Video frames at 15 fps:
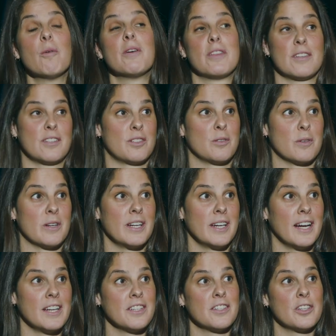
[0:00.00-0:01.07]
with a story
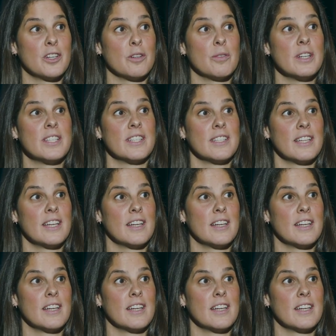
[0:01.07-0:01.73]
I just heard recently,